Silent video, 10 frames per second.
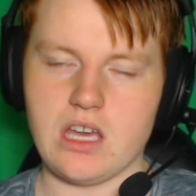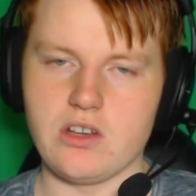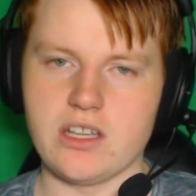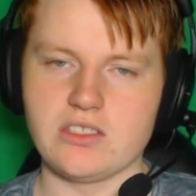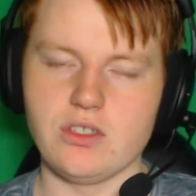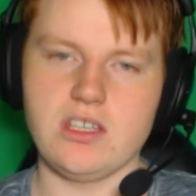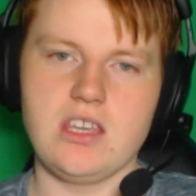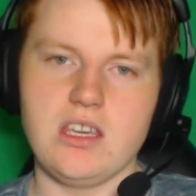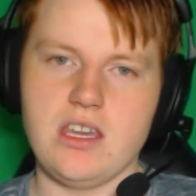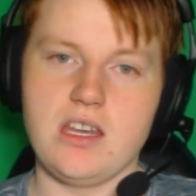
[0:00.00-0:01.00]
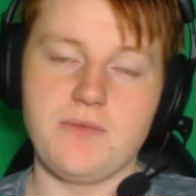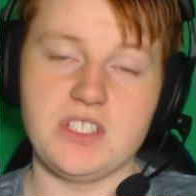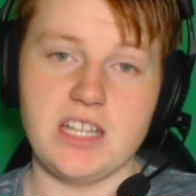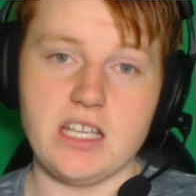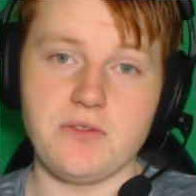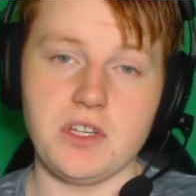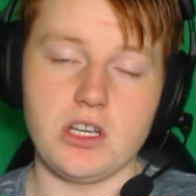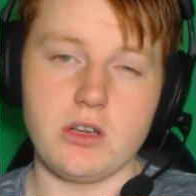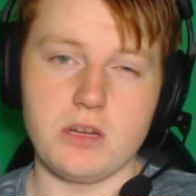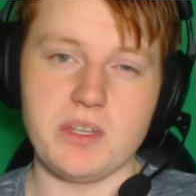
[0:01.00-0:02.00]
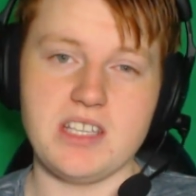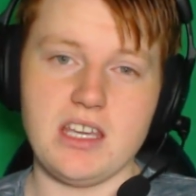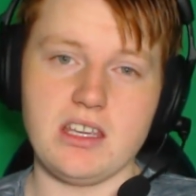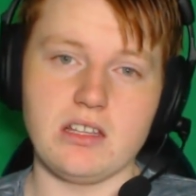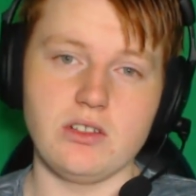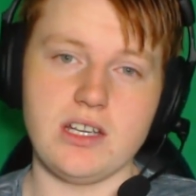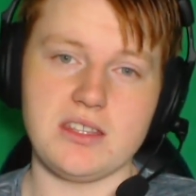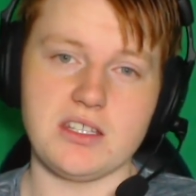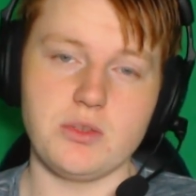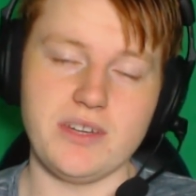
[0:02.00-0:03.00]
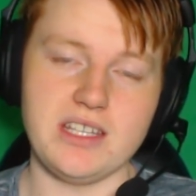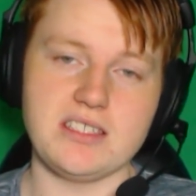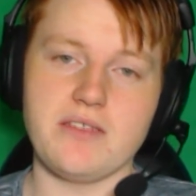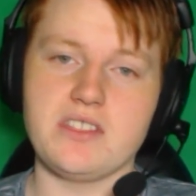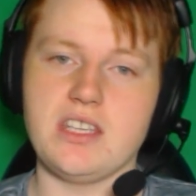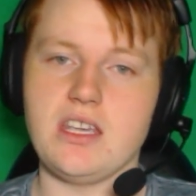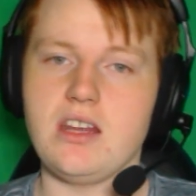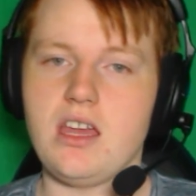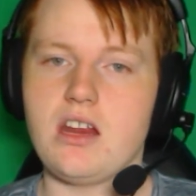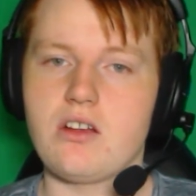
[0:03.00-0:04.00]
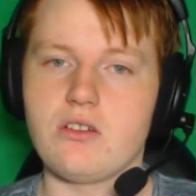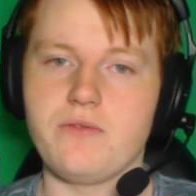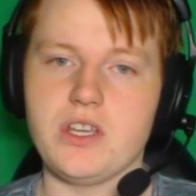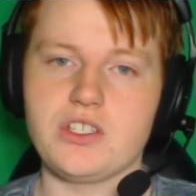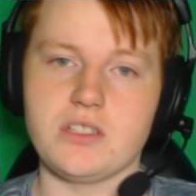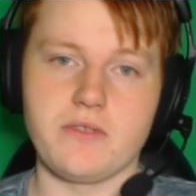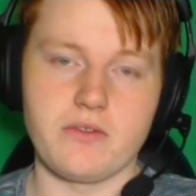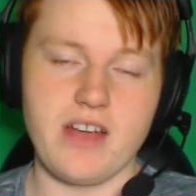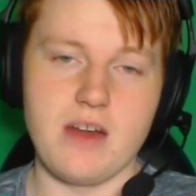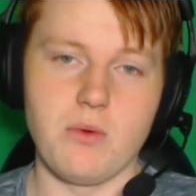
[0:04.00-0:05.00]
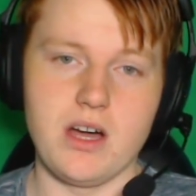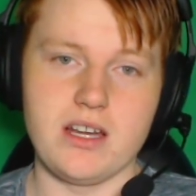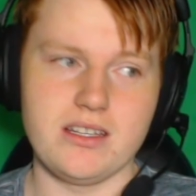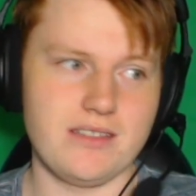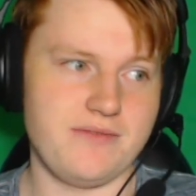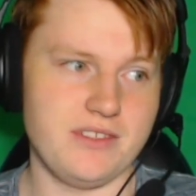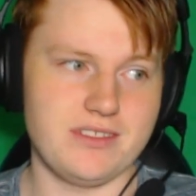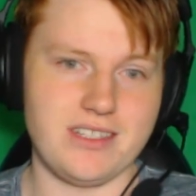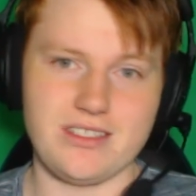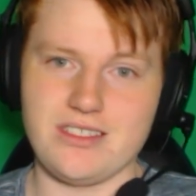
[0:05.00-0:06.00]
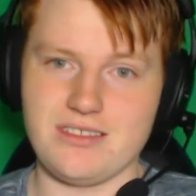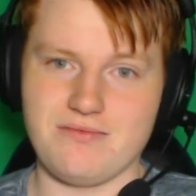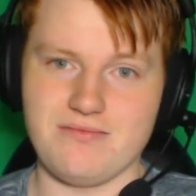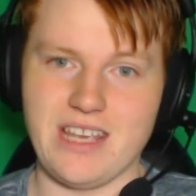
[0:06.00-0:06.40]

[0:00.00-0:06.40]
Hey guys, Luke here, and for today's video, we're going to be taking a look at the 2017 NRL fixtures for round one. Now, it feels like just